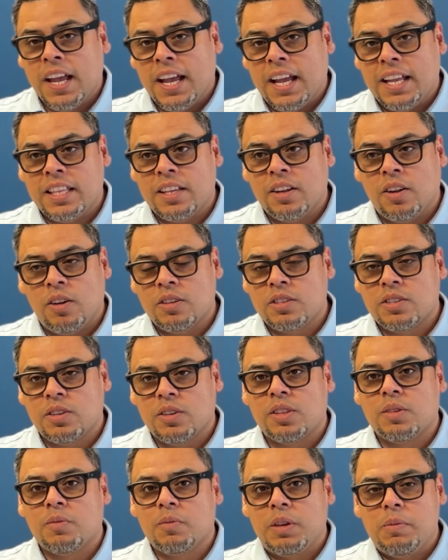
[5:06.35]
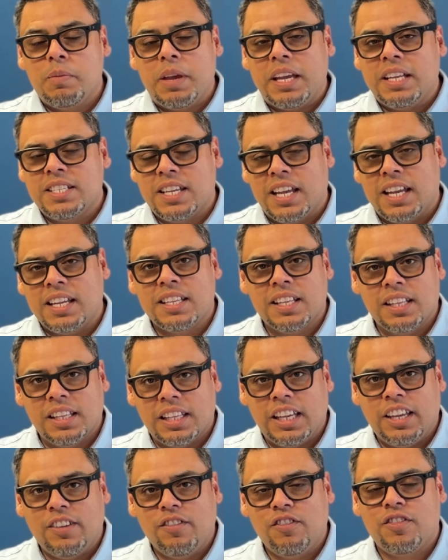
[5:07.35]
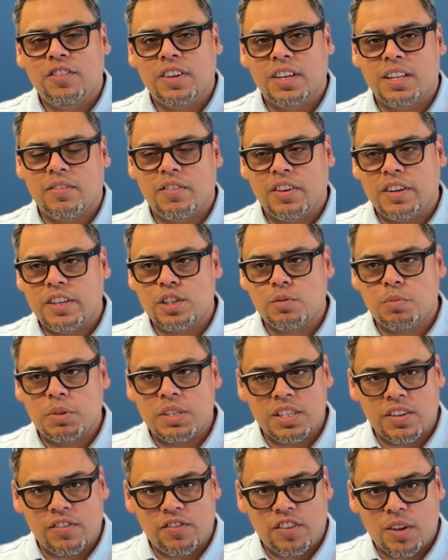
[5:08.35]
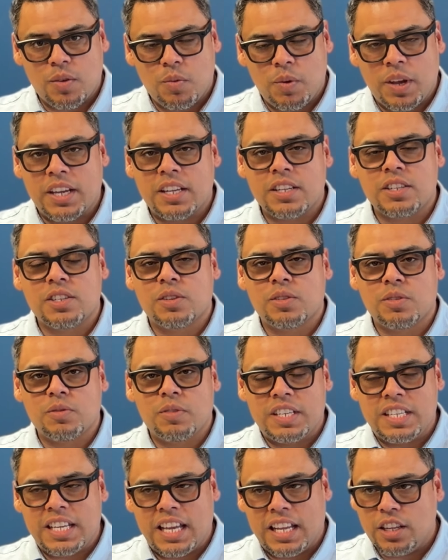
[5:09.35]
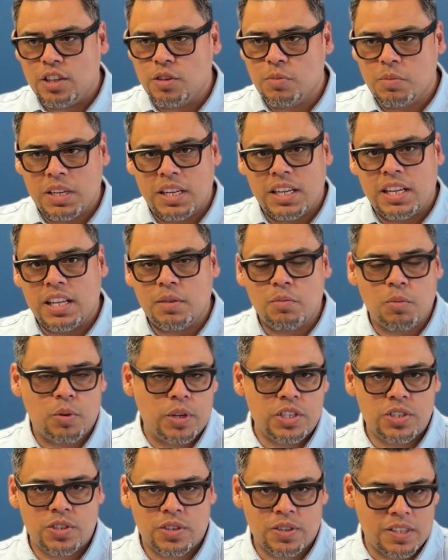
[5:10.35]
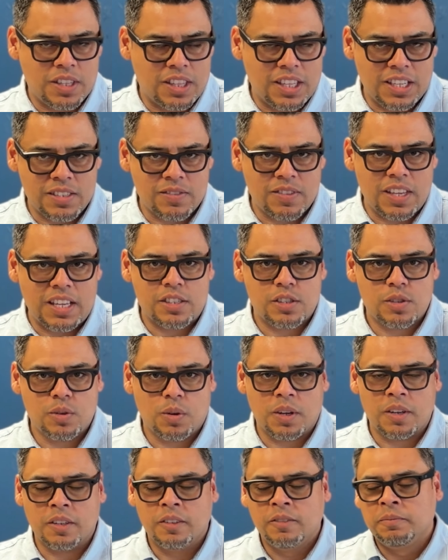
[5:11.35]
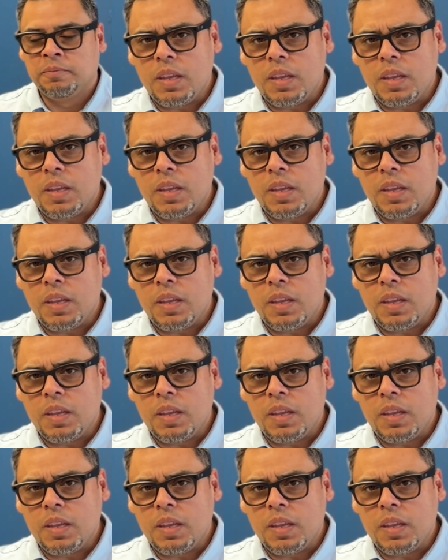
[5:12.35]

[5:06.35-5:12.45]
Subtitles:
And then also that we maintain the leaf in a very specific way to retain humidity, moisture, and things of that sort,